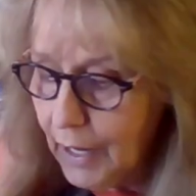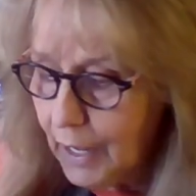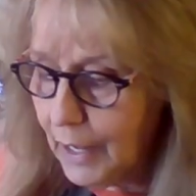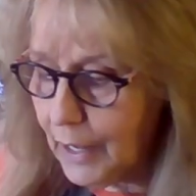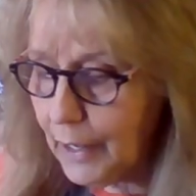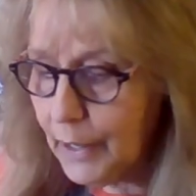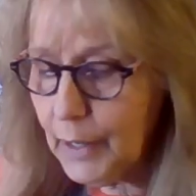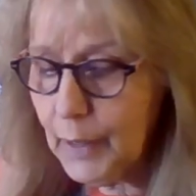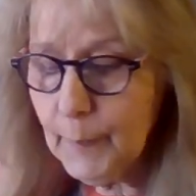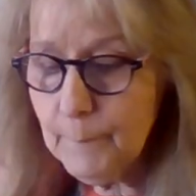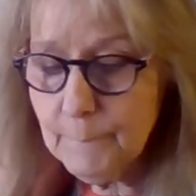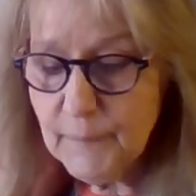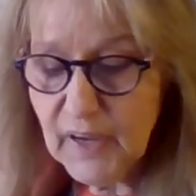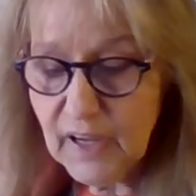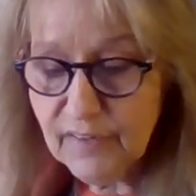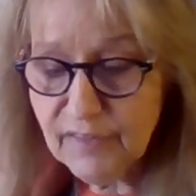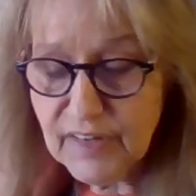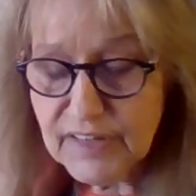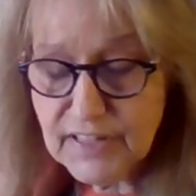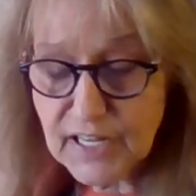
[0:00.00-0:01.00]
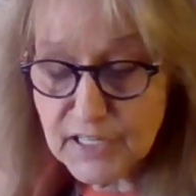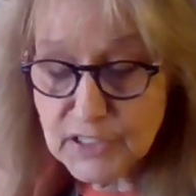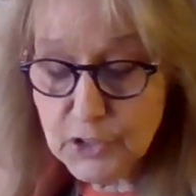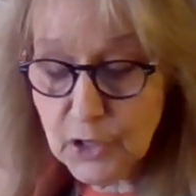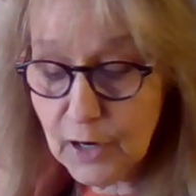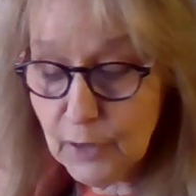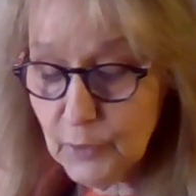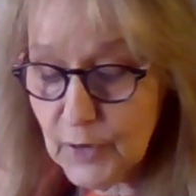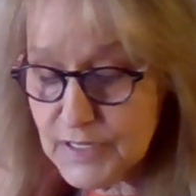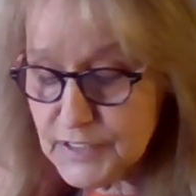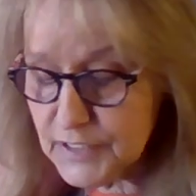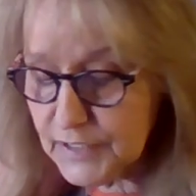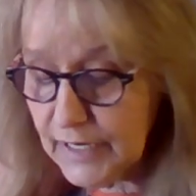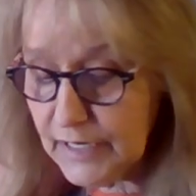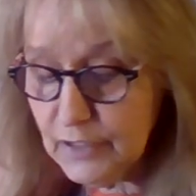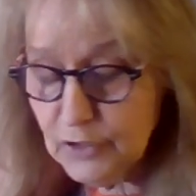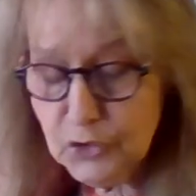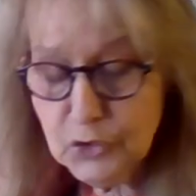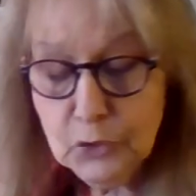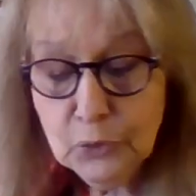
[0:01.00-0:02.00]
Um, if it does not
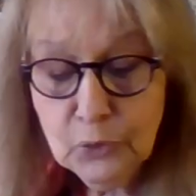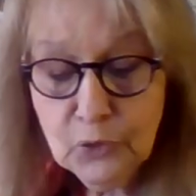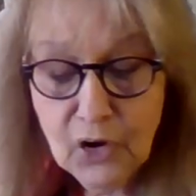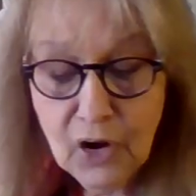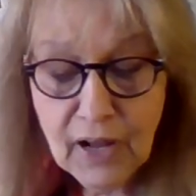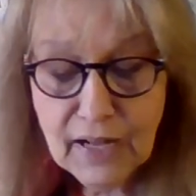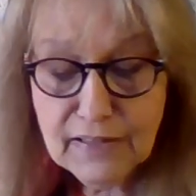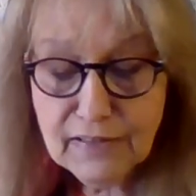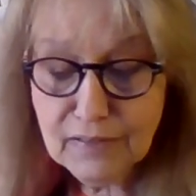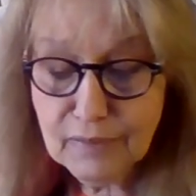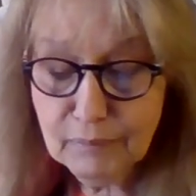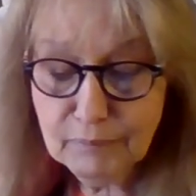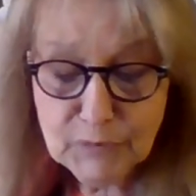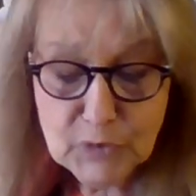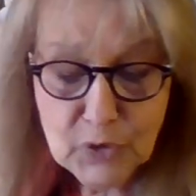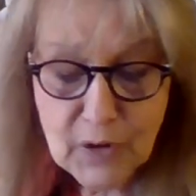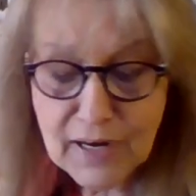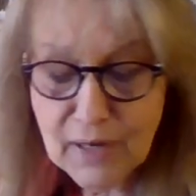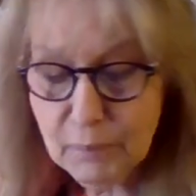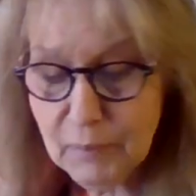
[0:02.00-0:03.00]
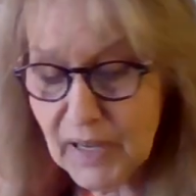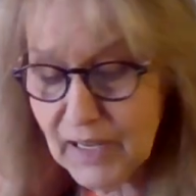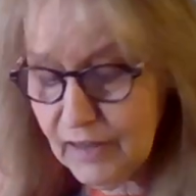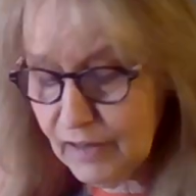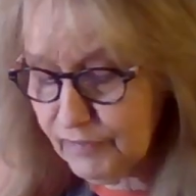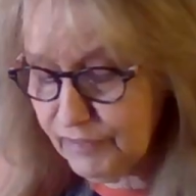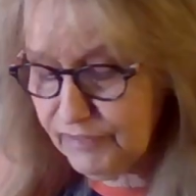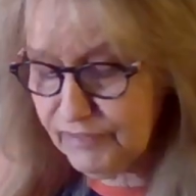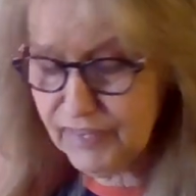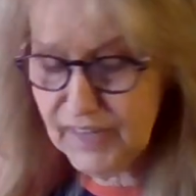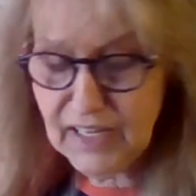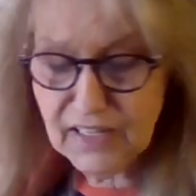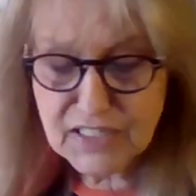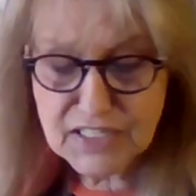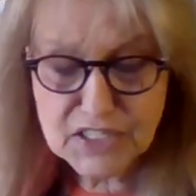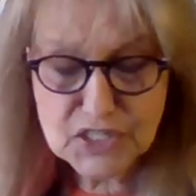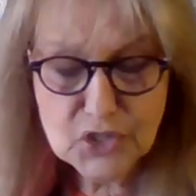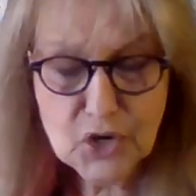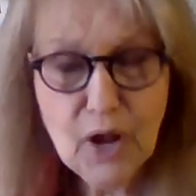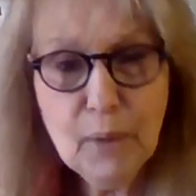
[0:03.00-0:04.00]
resonate, do not try to make it fit.
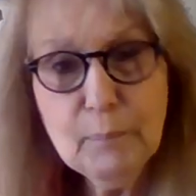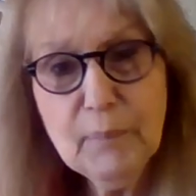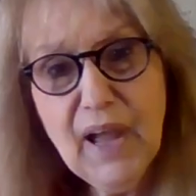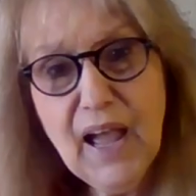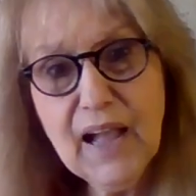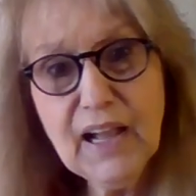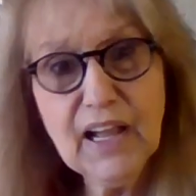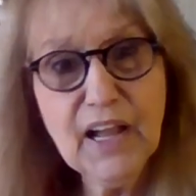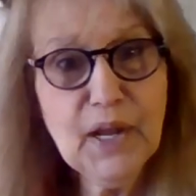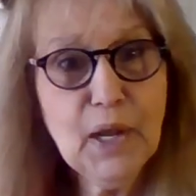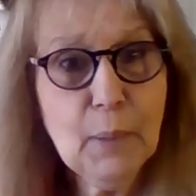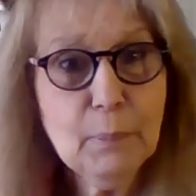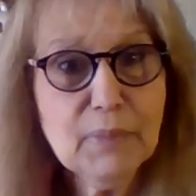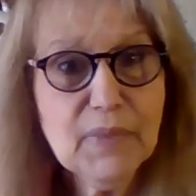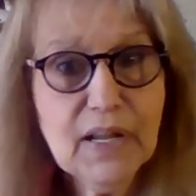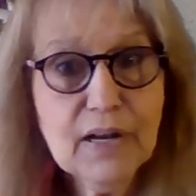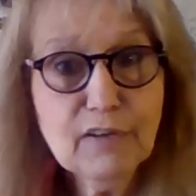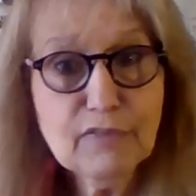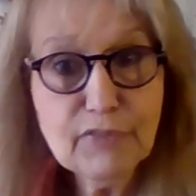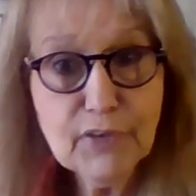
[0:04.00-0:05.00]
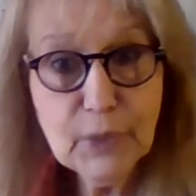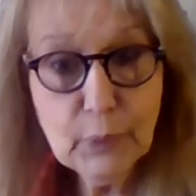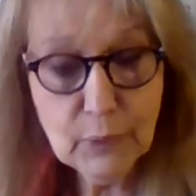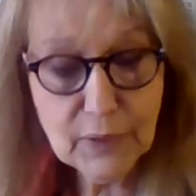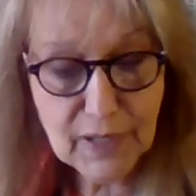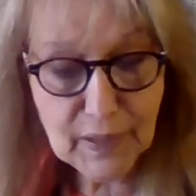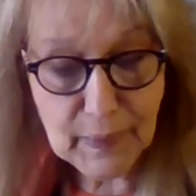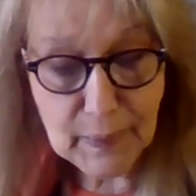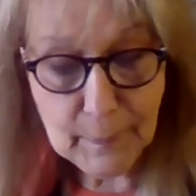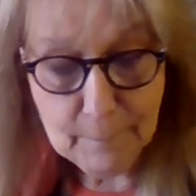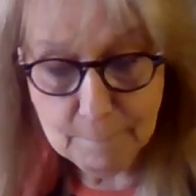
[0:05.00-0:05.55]
Stop back. I update frequently.